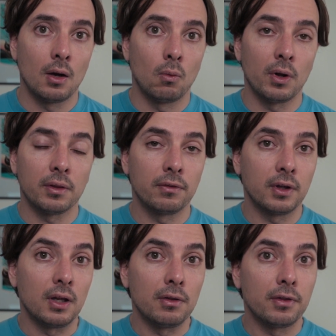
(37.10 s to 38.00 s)
One
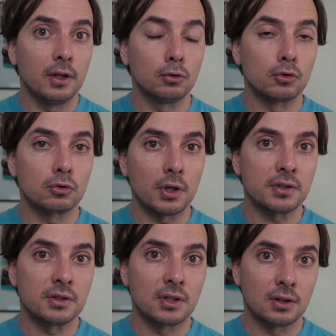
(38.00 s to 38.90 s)
key thing to stress
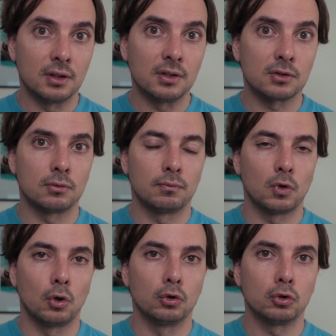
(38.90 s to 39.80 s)
is that this
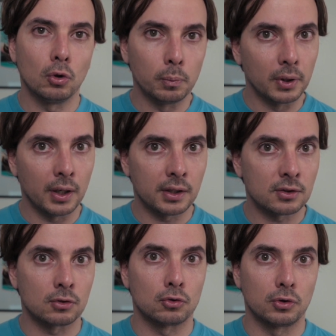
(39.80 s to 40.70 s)
control
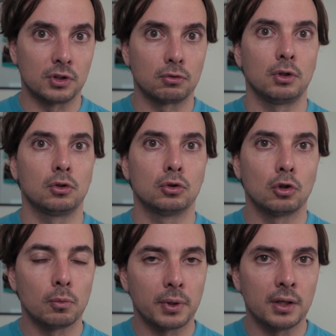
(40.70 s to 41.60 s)
price, so this rent
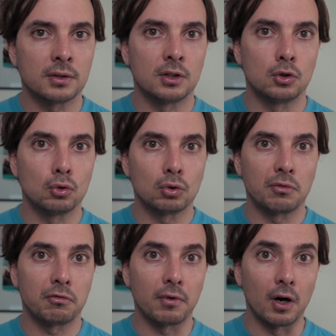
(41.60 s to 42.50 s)
control price, is usually
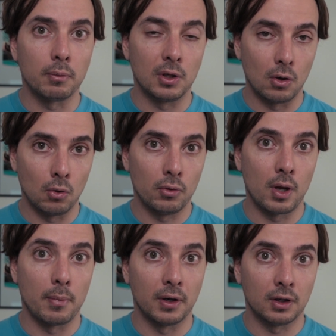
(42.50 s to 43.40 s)
far below the
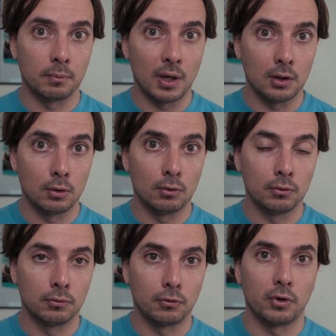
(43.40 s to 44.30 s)
market value
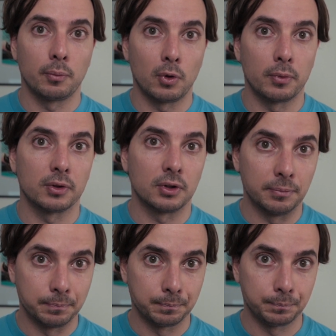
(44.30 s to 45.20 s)
for the property.
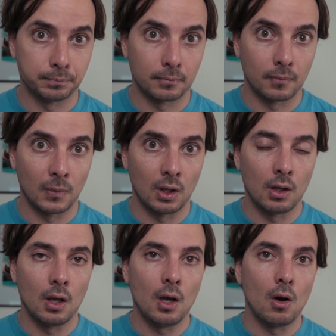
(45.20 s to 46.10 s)

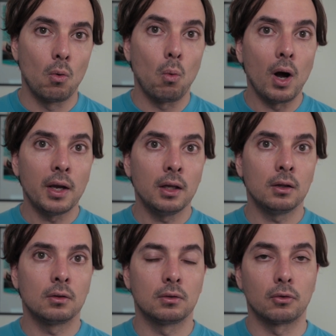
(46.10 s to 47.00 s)
Why
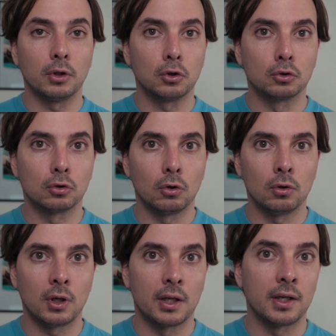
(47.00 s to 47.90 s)
rent
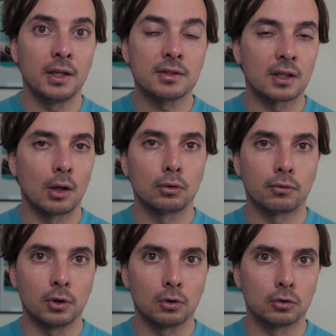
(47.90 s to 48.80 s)
control and the ins and outs of
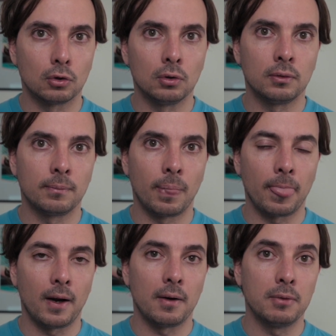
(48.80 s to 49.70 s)
rent control
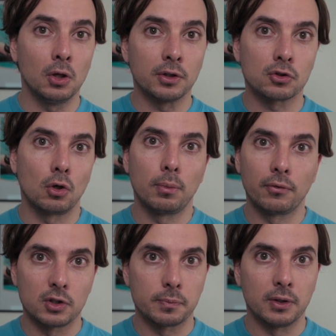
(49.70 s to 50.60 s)
are beyond the scope of
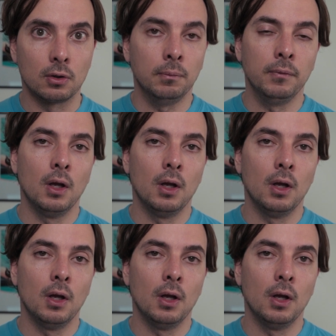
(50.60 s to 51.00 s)
this video.